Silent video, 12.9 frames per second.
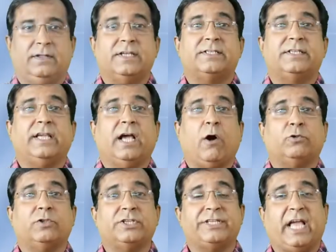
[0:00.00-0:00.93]
Let's see
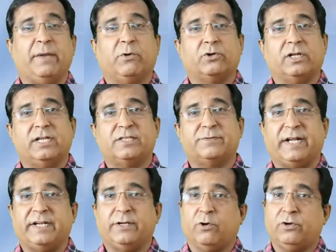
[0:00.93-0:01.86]
how this AI model is
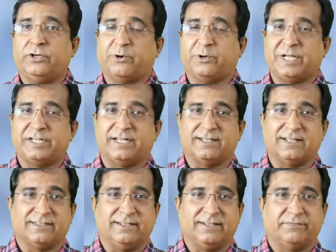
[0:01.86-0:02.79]
trained on recorded
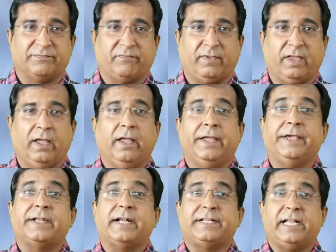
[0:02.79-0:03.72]
data set.
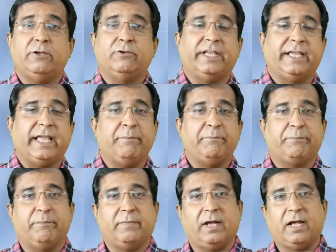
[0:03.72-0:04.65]
Here I tell you the
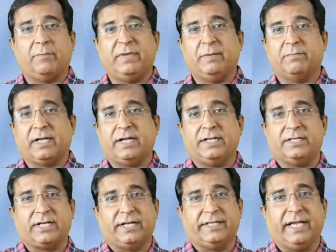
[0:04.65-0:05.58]
game being played
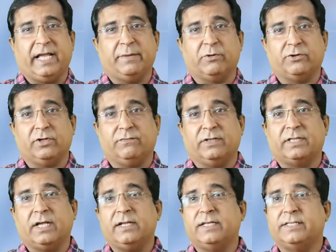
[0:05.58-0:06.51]
inside the AI model
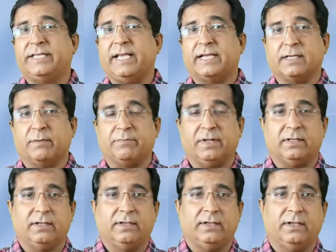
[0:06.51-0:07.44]
with an easy
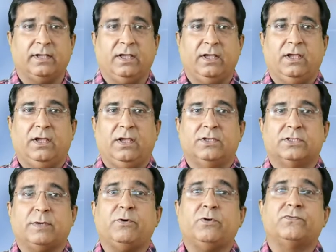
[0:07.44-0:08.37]
example.
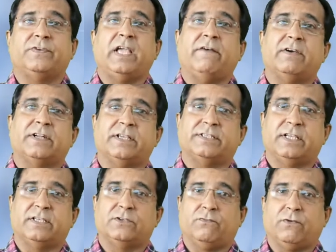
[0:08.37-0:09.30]
Suppose we have a
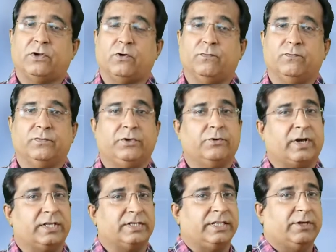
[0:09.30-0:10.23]
resistance of 1 ohm, you
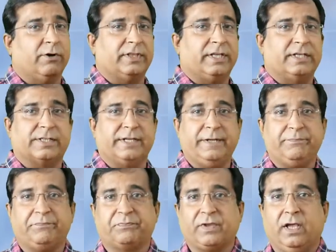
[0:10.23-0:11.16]
can see on the
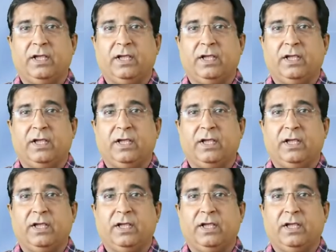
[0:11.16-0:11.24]
screen.